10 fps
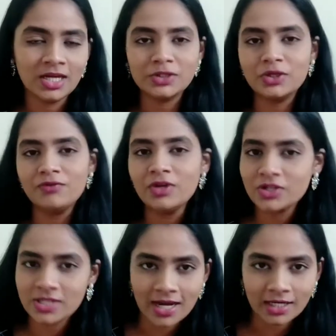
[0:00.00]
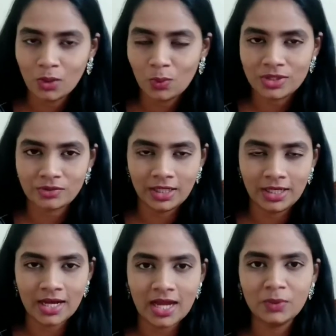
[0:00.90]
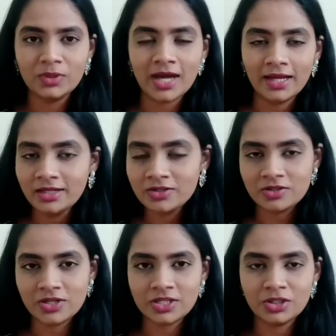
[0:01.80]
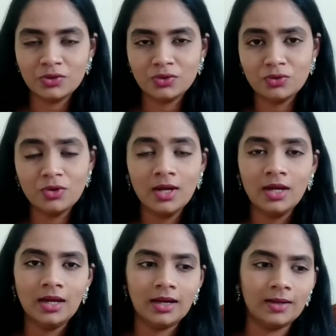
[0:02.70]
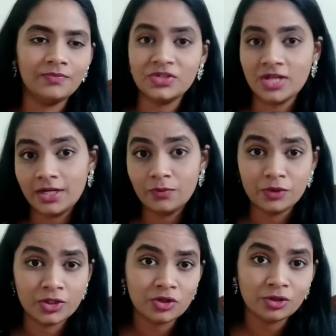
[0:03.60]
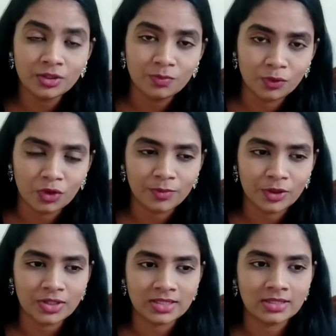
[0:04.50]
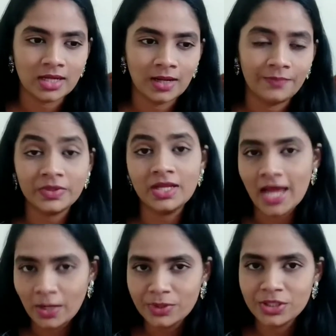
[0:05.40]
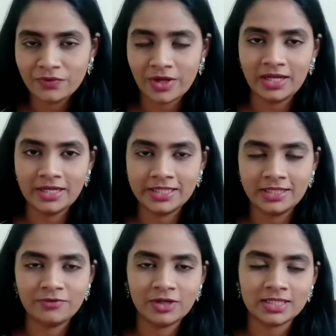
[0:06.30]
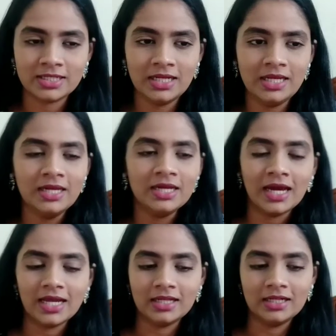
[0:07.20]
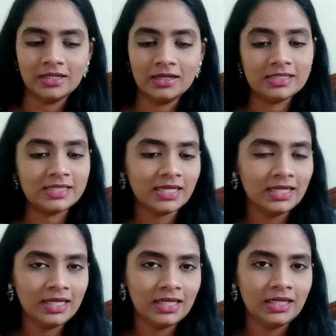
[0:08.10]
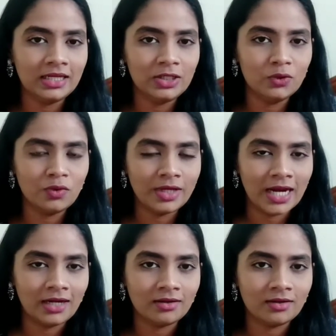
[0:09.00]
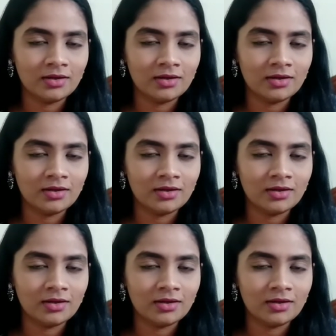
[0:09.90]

So if you're starting with reading, I would highly suggest you to start up with a children's book, because the language is very easy firstly, and secondly you get